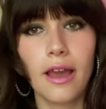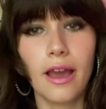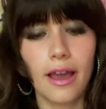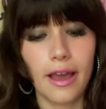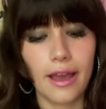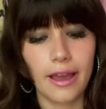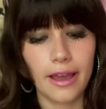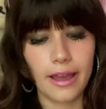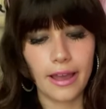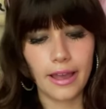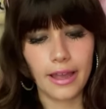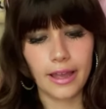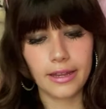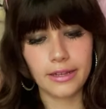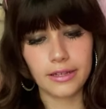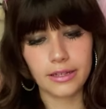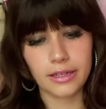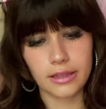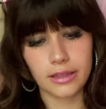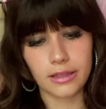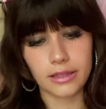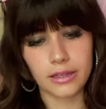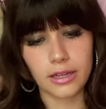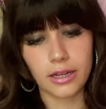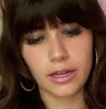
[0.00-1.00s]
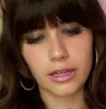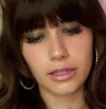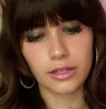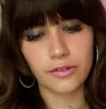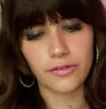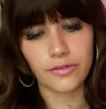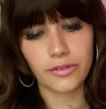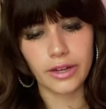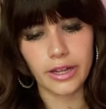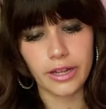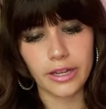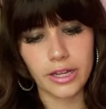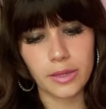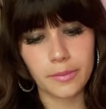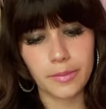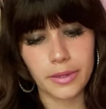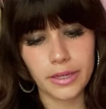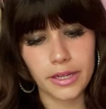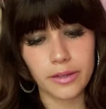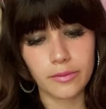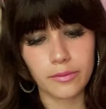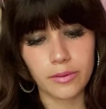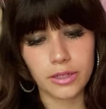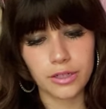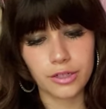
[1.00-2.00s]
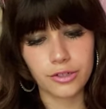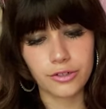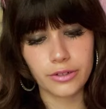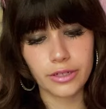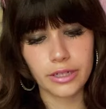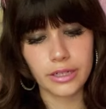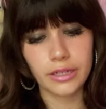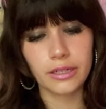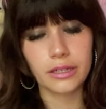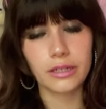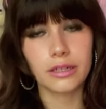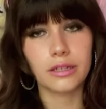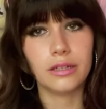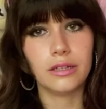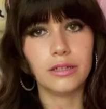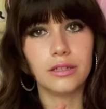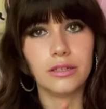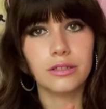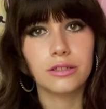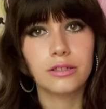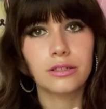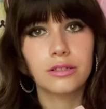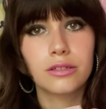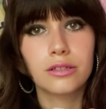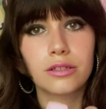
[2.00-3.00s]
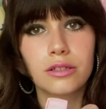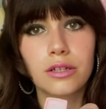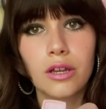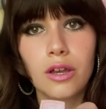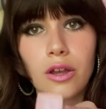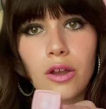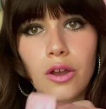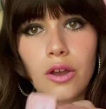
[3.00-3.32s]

And the color, for anybody wondering, is